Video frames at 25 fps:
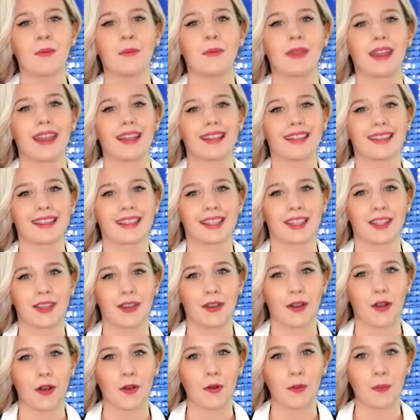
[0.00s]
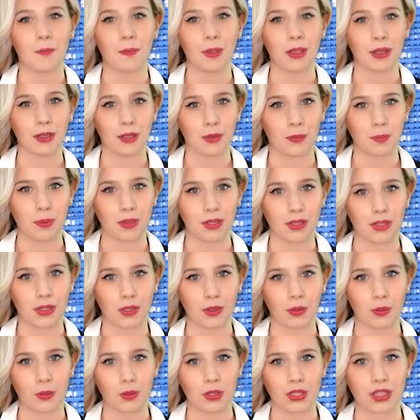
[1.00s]
Meet CEO of P2PS
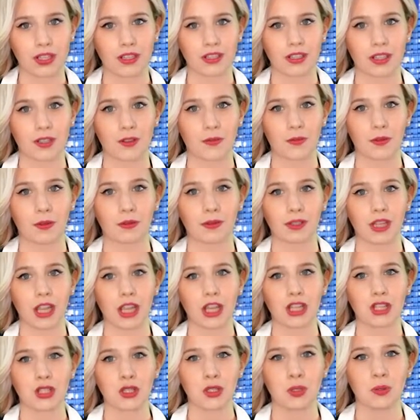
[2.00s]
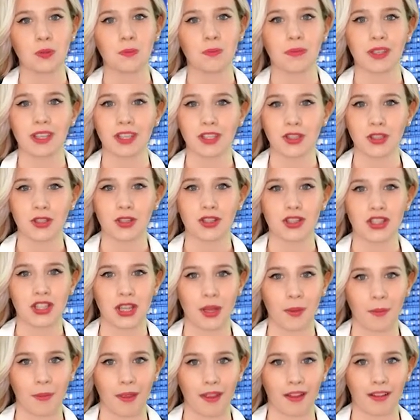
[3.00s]
Solutions Foundation, Mr.
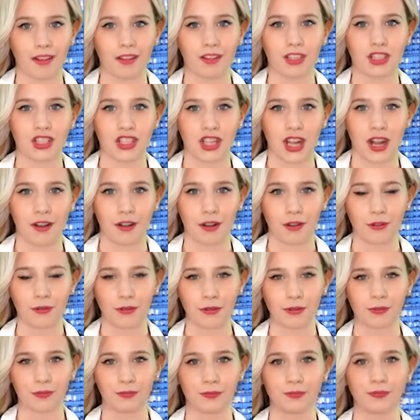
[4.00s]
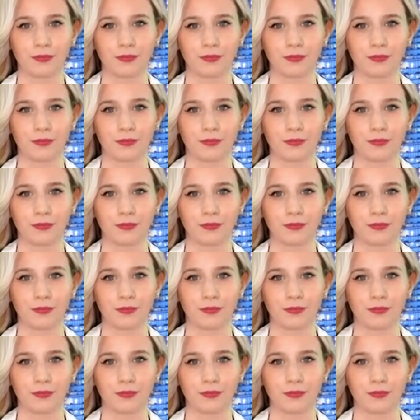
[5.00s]
Jameel Shariff.